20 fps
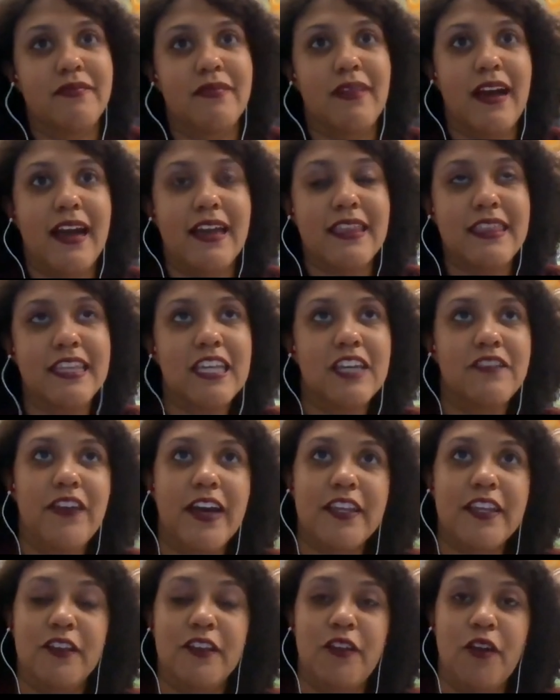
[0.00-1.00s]
I think if
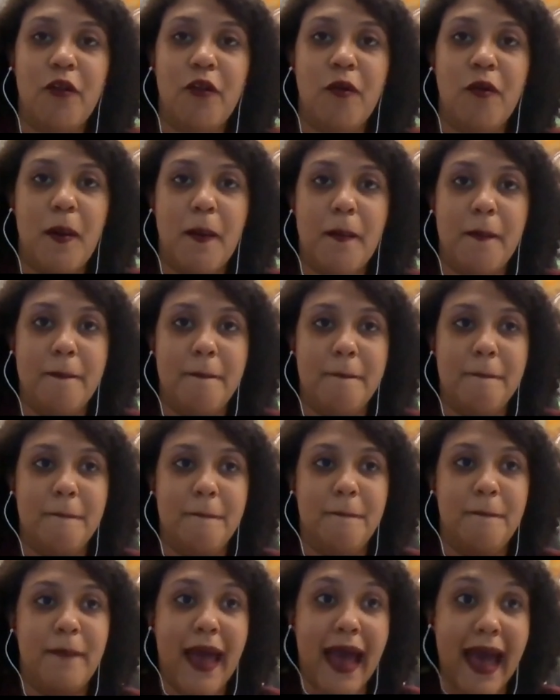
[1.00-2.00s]
I could go
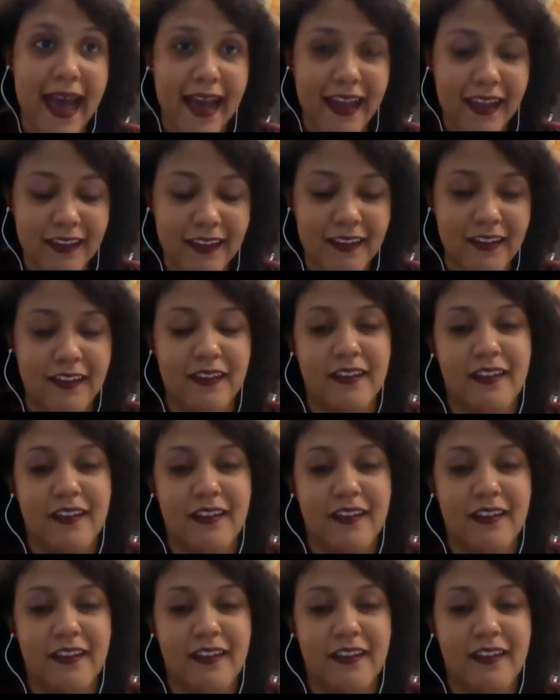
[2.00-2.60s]
back,